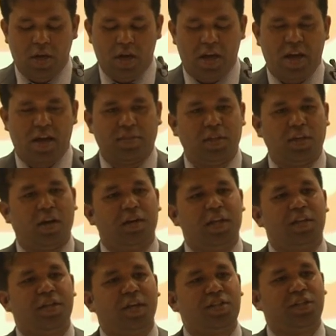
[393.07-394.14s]
And they are
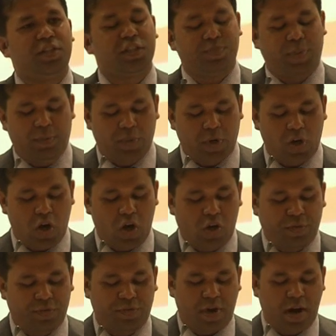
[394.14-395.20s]
indigenous people
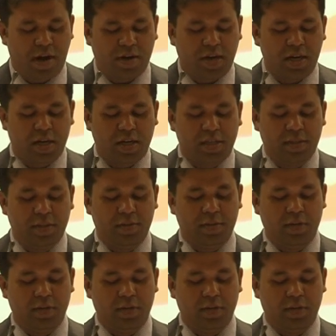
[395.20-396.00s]
of Arakan,